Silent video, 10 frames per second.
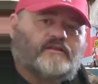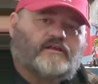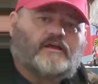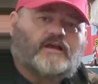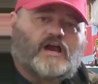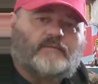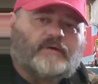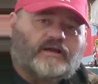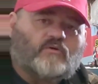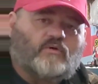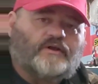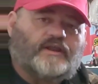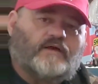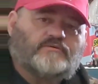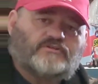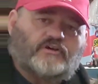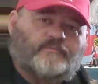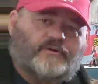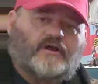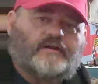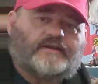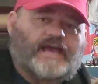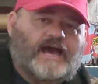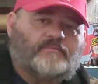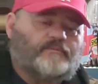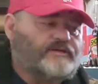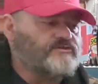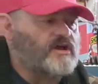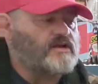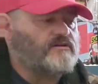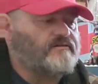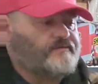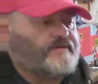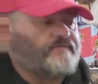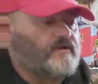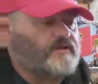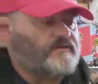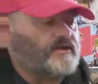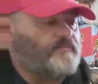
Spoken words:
I got a bigger one that I was going to put on the cab of my tractor. It never ended up